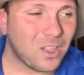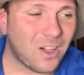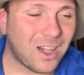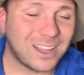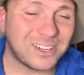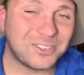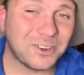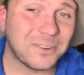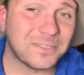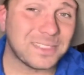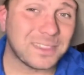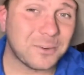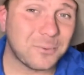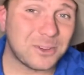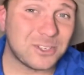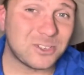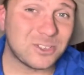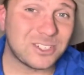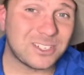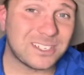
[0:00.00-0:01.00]
I don't think
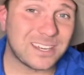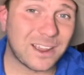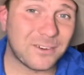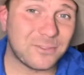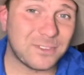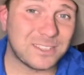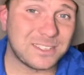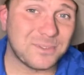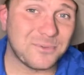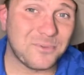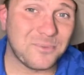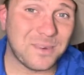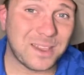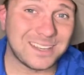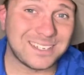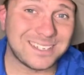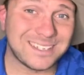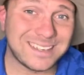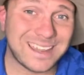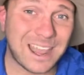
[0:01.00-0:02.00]
we should shove this
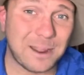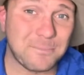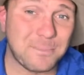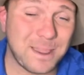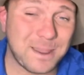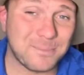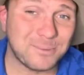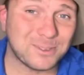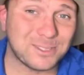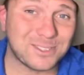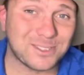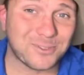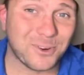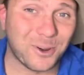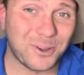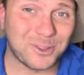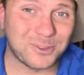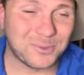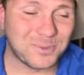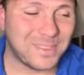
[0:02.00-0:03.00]
information down people's
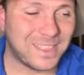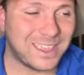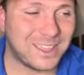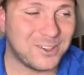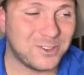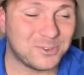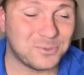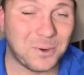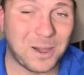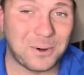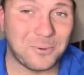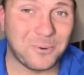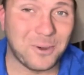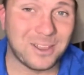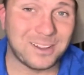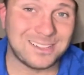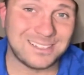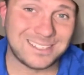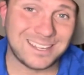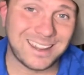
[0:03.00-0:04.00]
throats when they use one
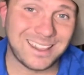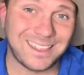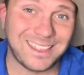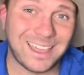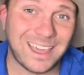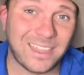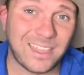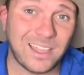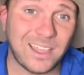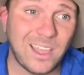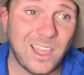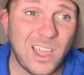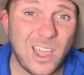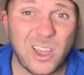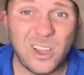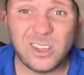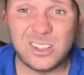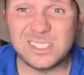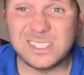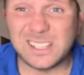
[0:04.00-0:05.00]
word instead of the other
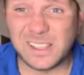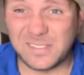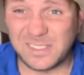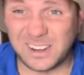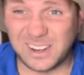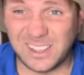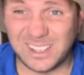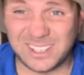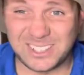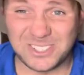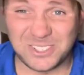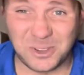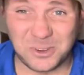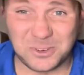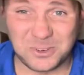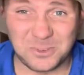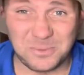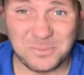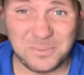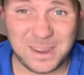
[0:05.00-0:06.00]
on something like
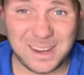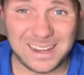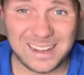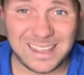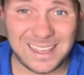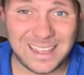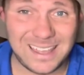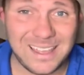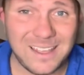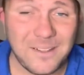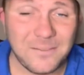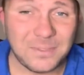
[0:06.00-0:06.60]
social media.